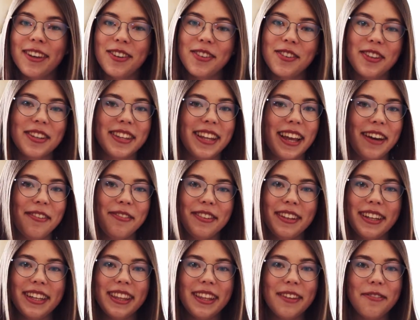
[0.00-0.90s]
you should
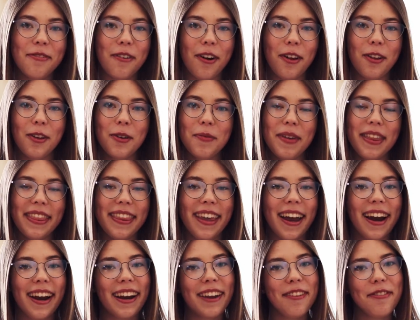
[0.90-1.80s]
definitely follow me
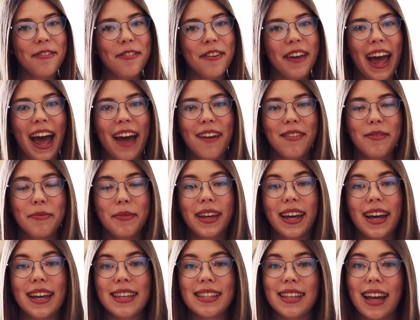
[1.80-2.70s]
there if you haven't,
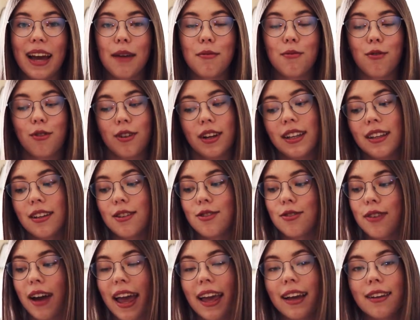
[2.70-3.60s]
because I'm
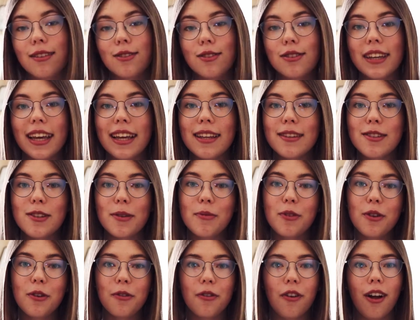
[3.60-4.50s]
really trying to gain
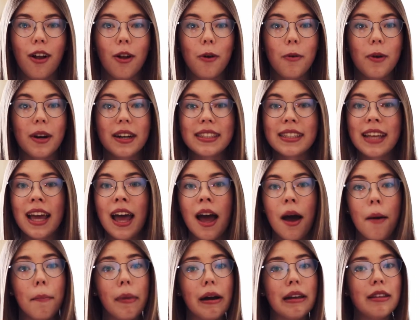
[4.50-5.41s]
some new followers,
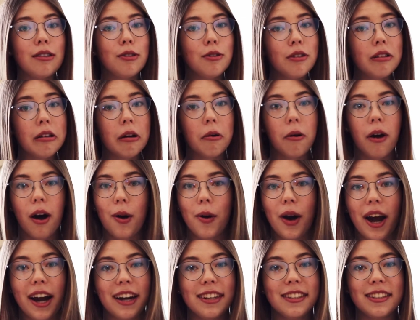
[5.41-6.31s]
but you know
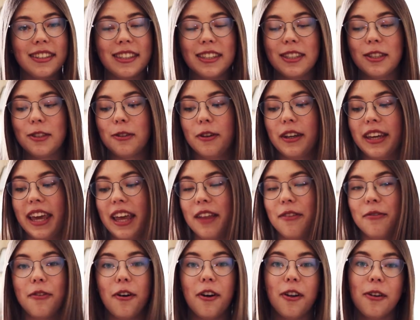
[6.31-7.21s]
how hard it is to
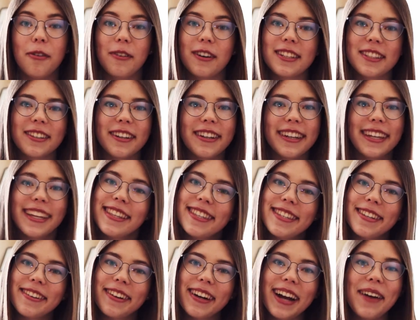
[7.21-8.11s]
gain followers on
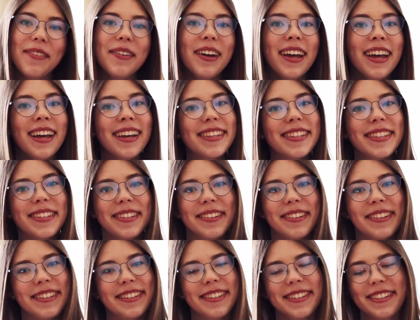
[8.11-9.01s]
Instagram,
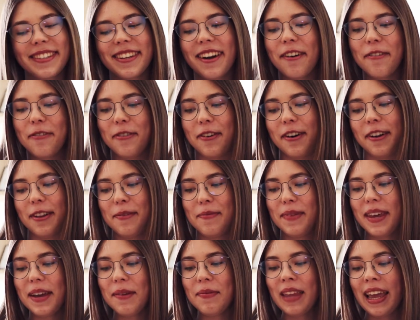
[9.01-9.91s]
so just go
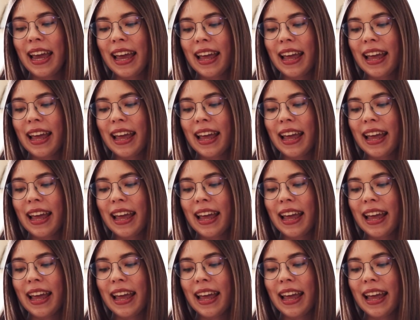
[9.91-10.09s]
follow me.